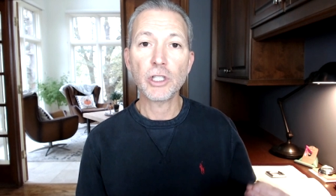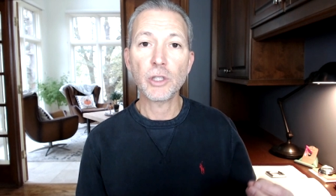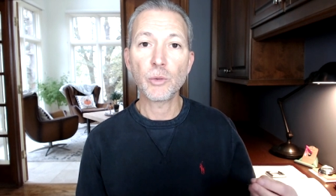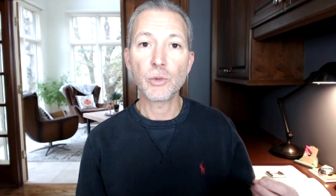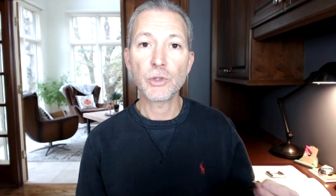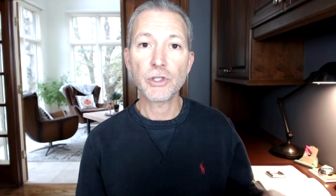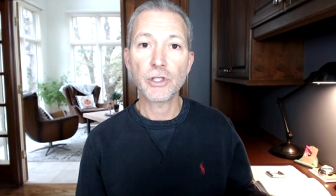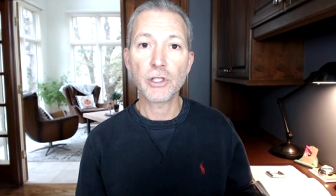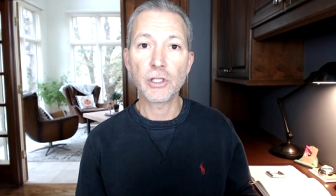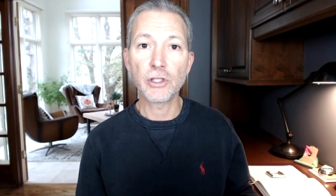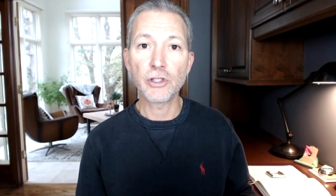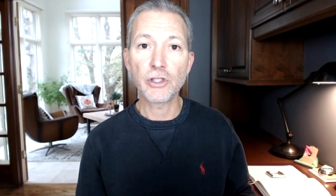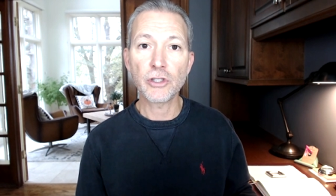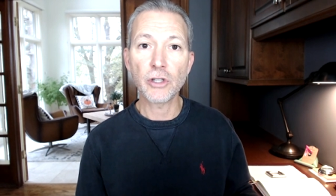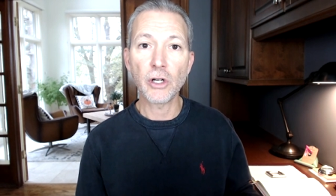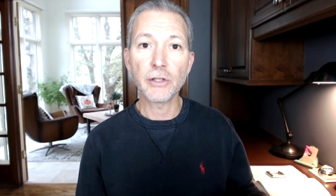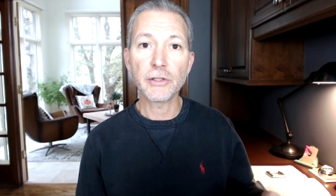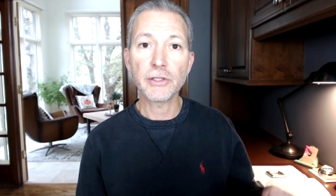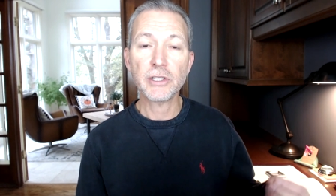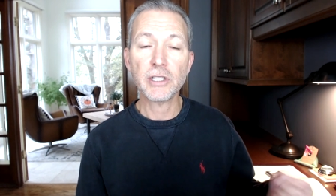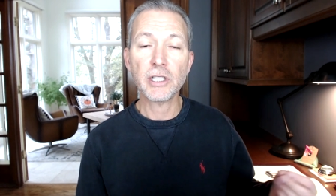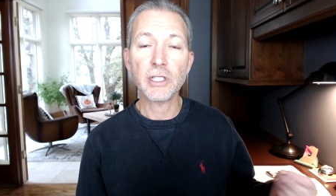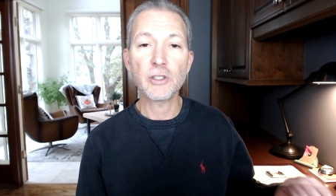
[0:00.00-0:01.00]
It was a
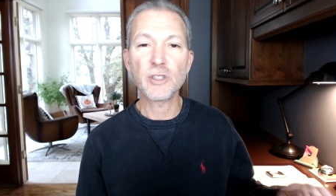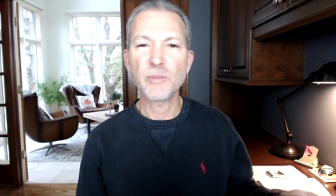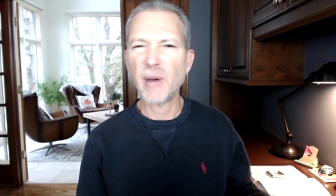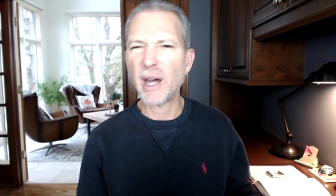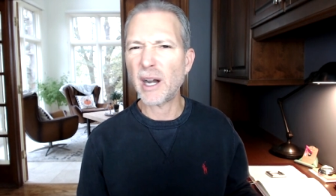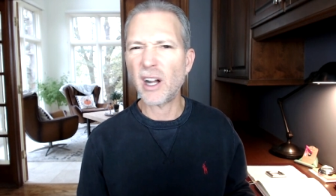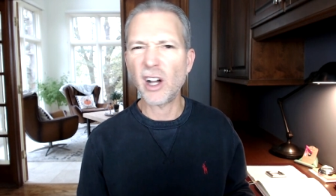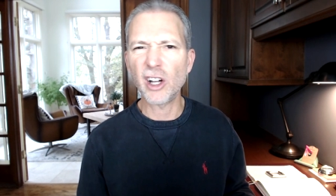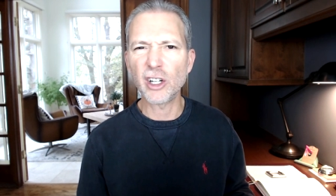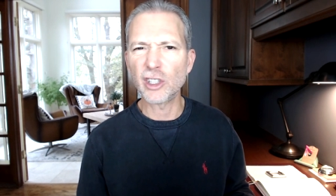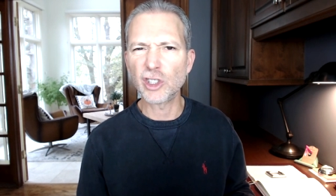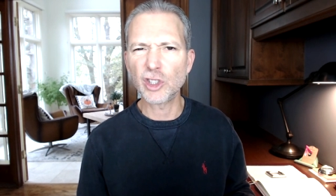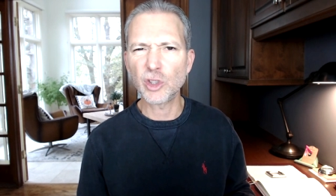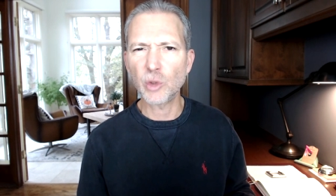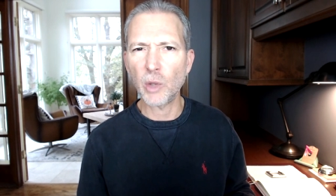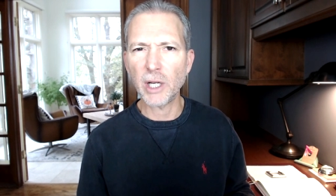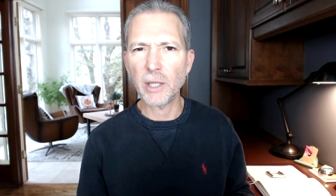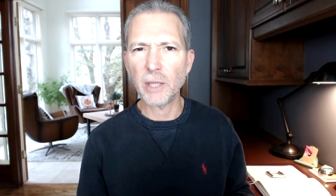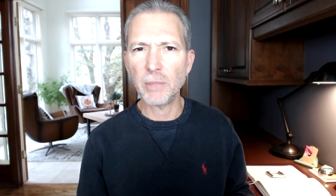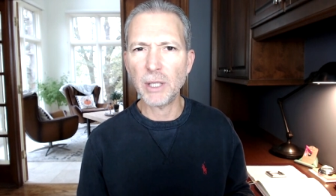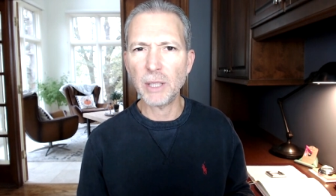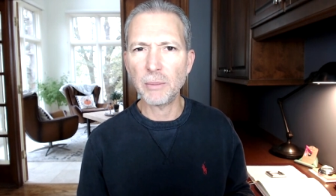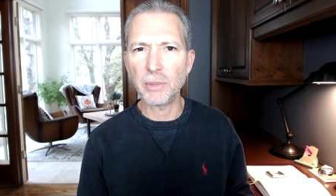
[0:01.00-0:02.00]
consultancy. It was about one hundred
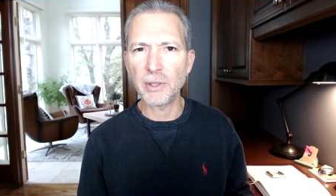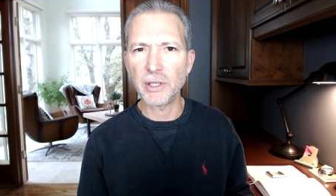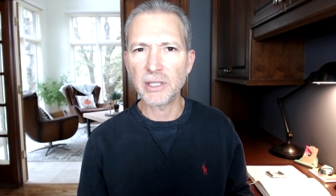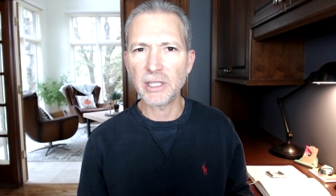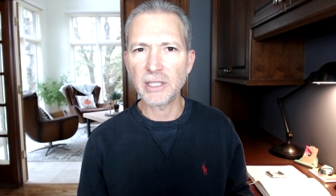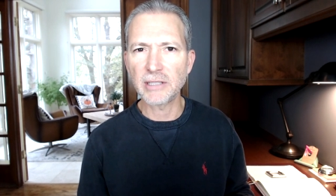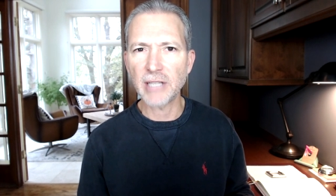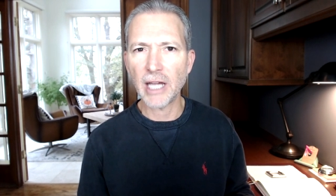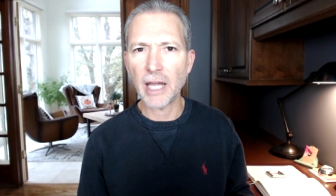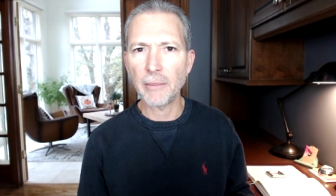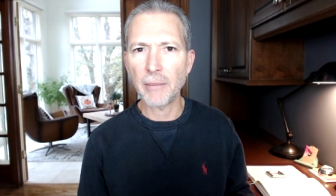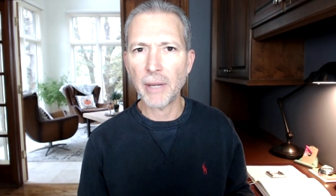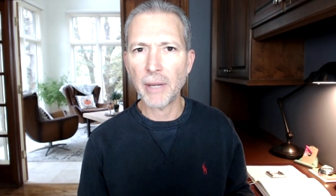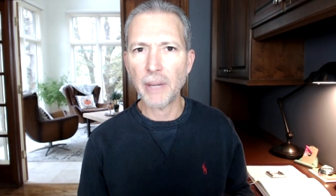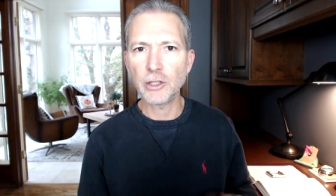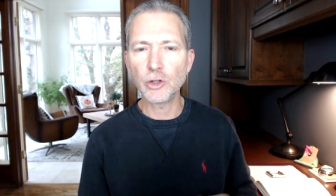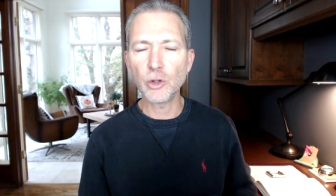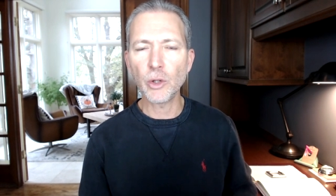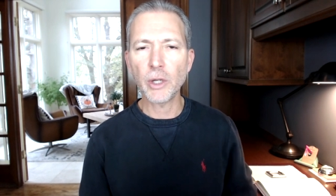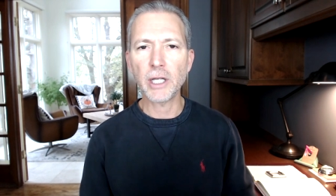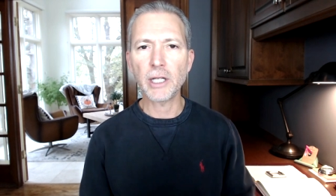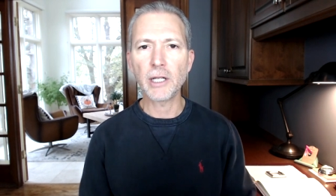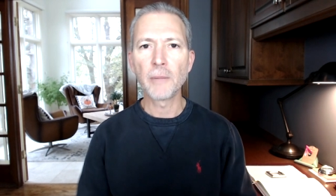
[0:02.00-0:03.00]
twenty people at the time I
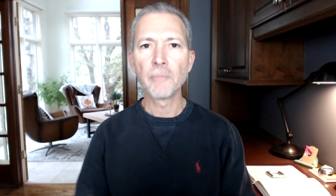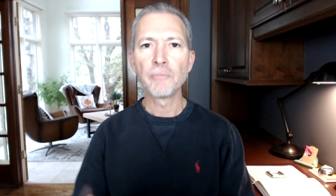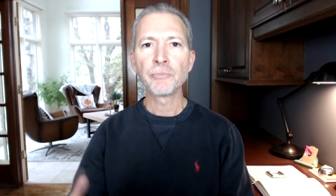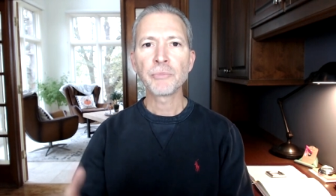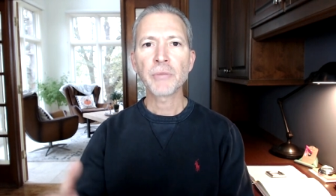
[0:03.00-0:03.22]
joined.